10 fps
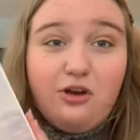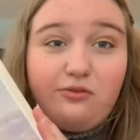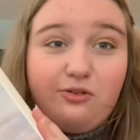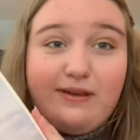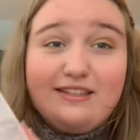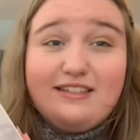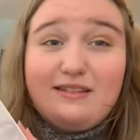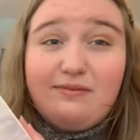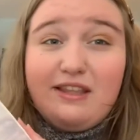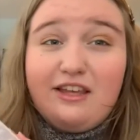Romance is
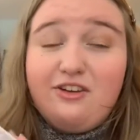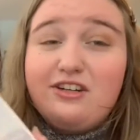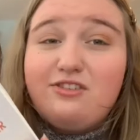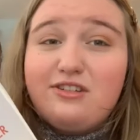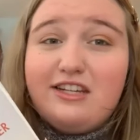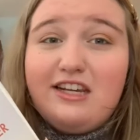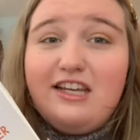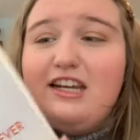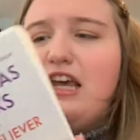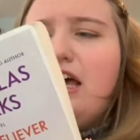something that you're interested
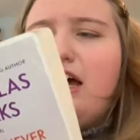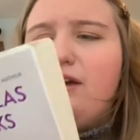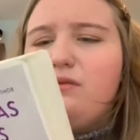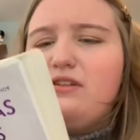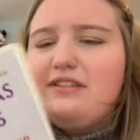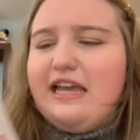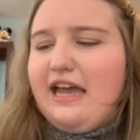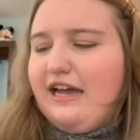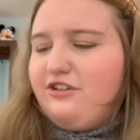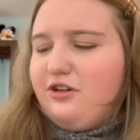in. I will say
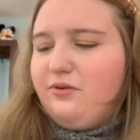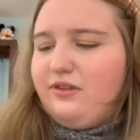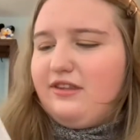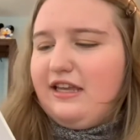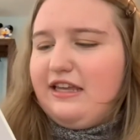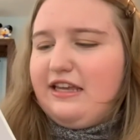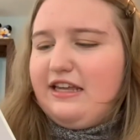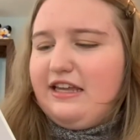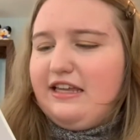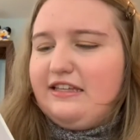I don't think
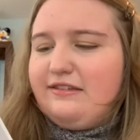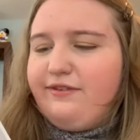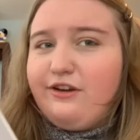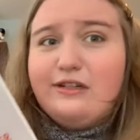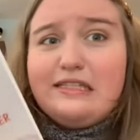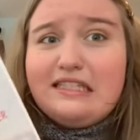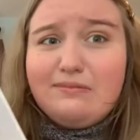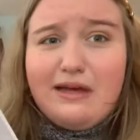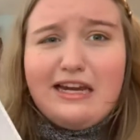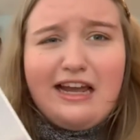it is very
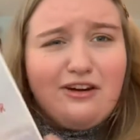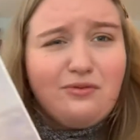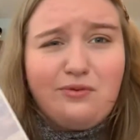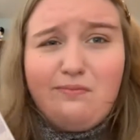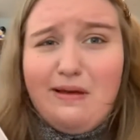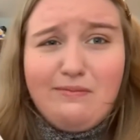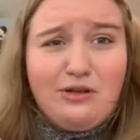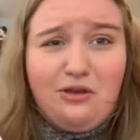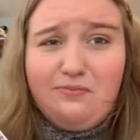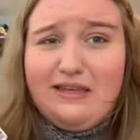smutty. I don't remember
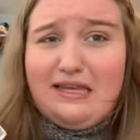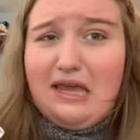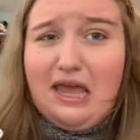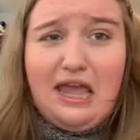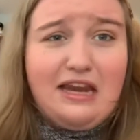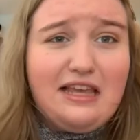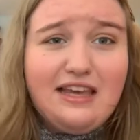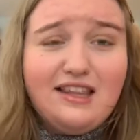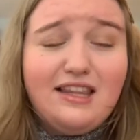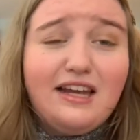there being
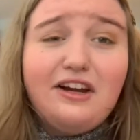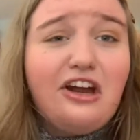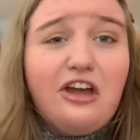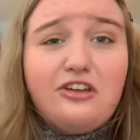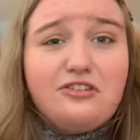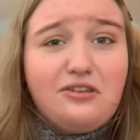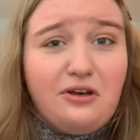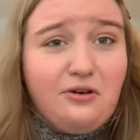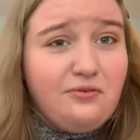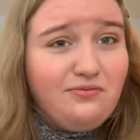any in there,
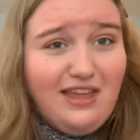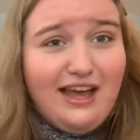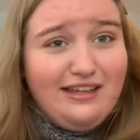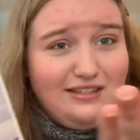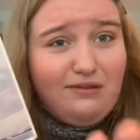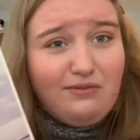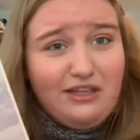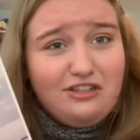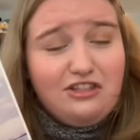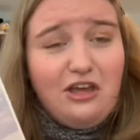so that is
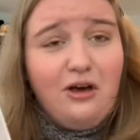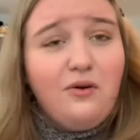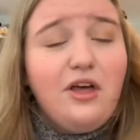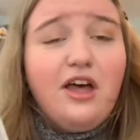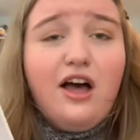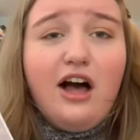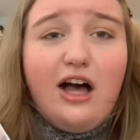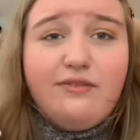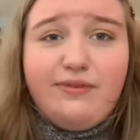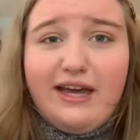something to know.
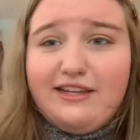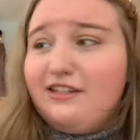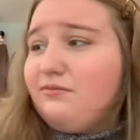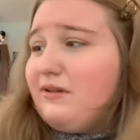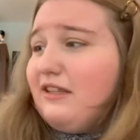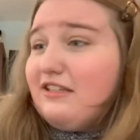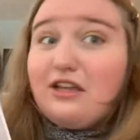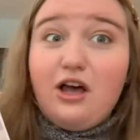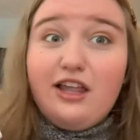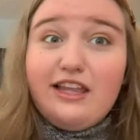But I did read this
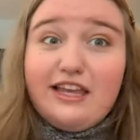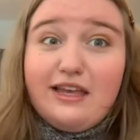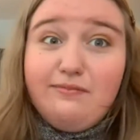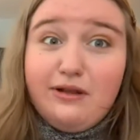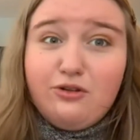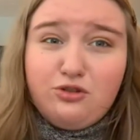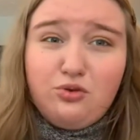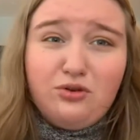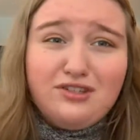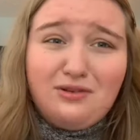like in middle
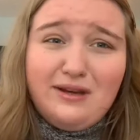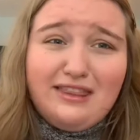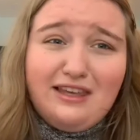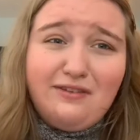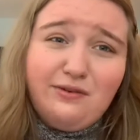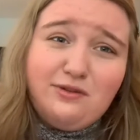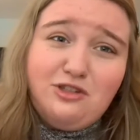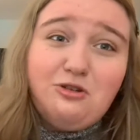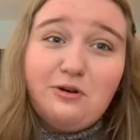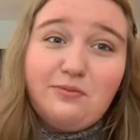school, so I think if it was
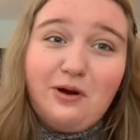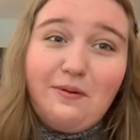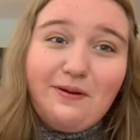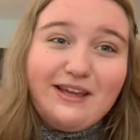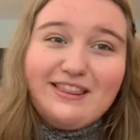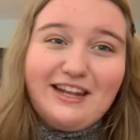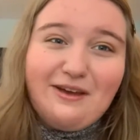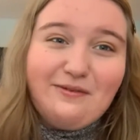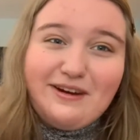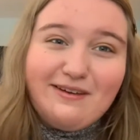too inappropriate that
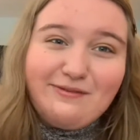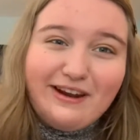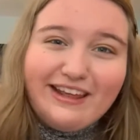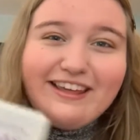I wouldn't have read it.